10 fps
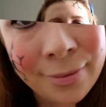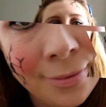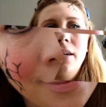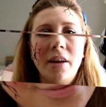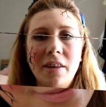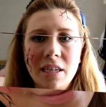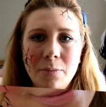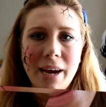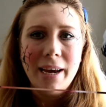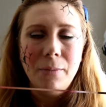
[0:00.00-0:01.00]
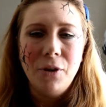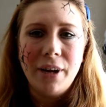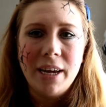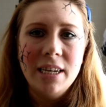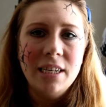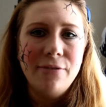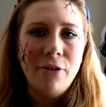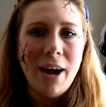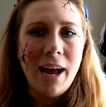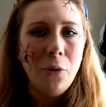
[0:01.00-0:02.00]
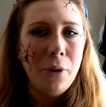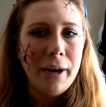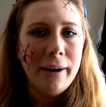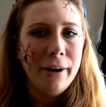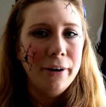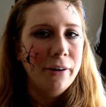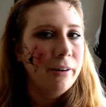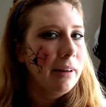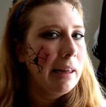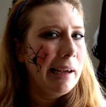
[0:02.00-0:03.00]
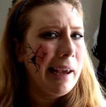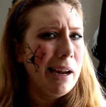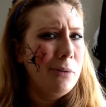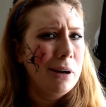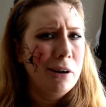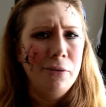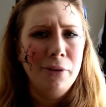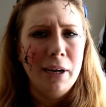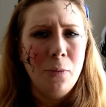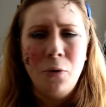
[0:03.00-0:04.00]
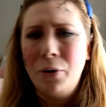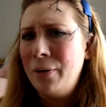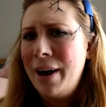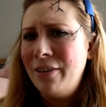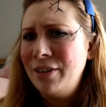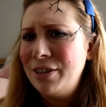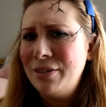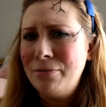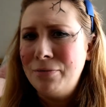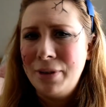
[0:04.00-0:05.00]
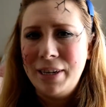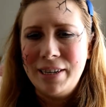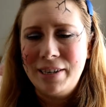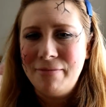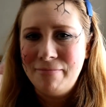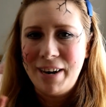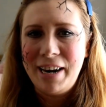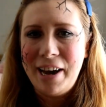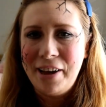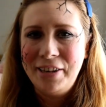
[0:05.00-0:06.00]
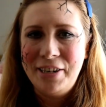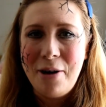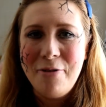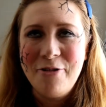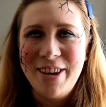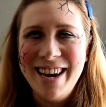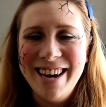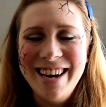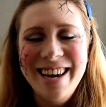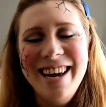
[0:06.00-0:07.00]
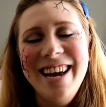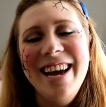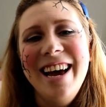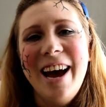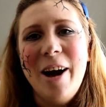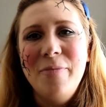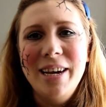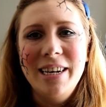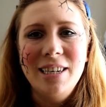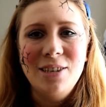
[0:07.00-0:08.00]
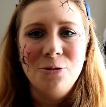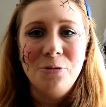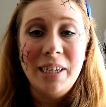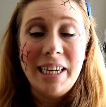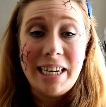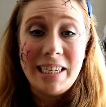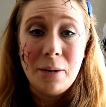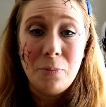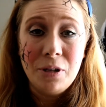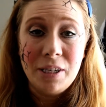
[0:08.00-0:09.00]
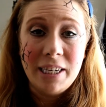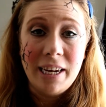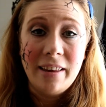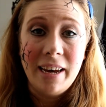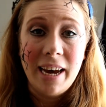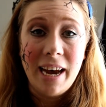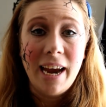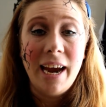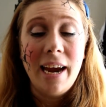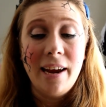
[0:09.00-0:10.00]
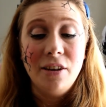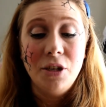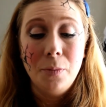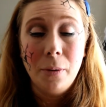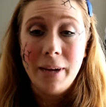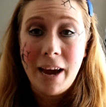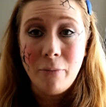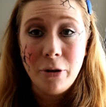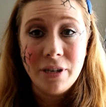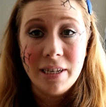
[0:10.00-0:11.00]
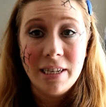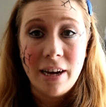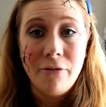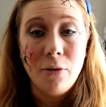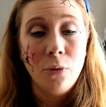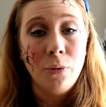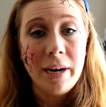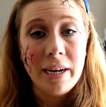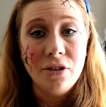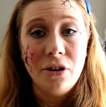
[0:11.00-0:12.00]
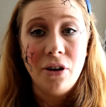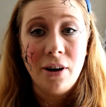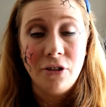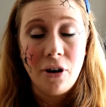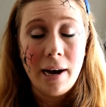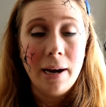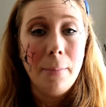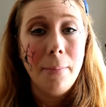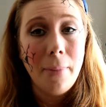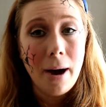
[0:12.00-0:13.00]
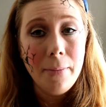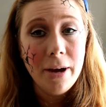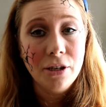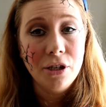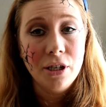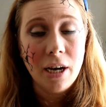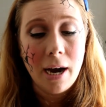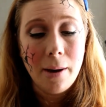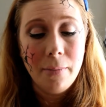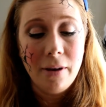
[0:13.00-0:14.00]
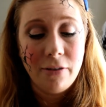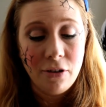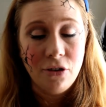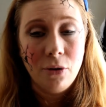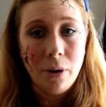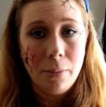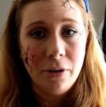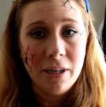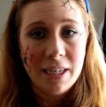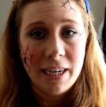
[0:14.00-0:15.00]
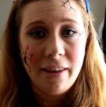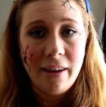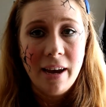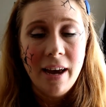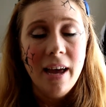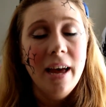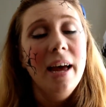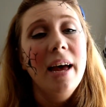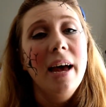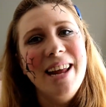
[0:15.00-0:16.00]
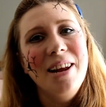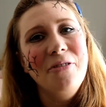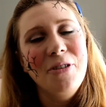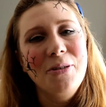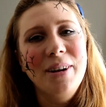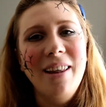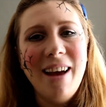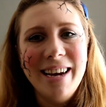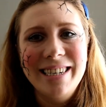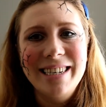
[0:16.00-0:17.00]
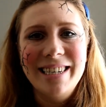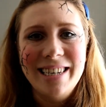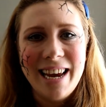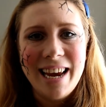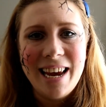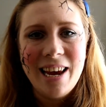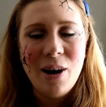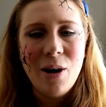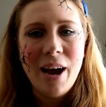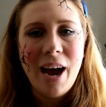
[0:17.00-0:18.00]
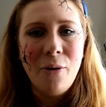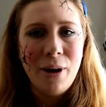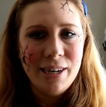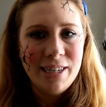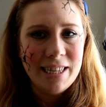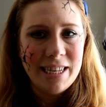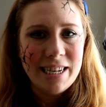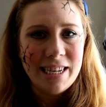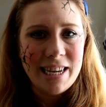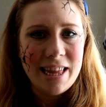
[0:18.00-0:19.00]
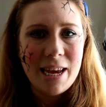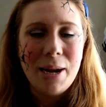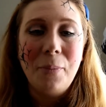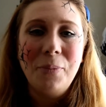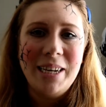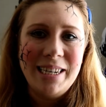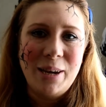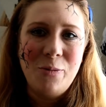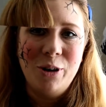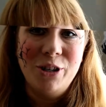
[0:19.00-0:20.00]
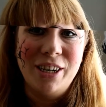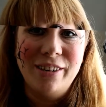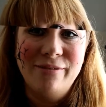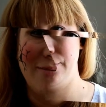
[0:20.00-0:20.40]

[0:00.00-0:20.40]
Now this makeup look is for Halloween. I don't think anyone can really walk around with it any other time of year. Um, it is really easy to put together and you probably have most of the stuff already so you don't have to go out and buy much um, if you do want to put it together. And if you would like to see how I did this, then please keep watching.